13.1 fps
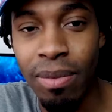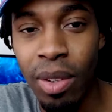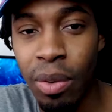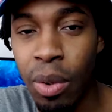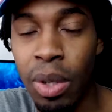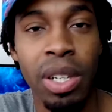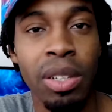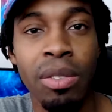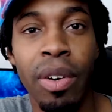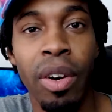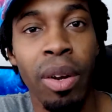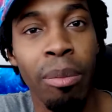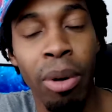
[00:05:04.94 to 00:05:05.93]
course I was
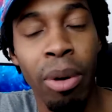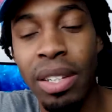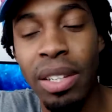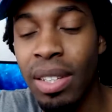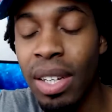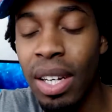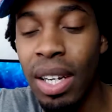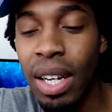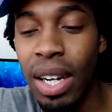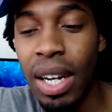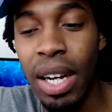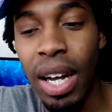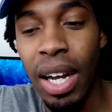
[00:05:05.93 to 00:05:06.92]
very impressed.
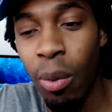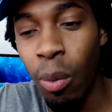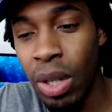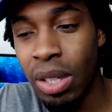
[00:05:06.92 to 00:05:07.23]
I went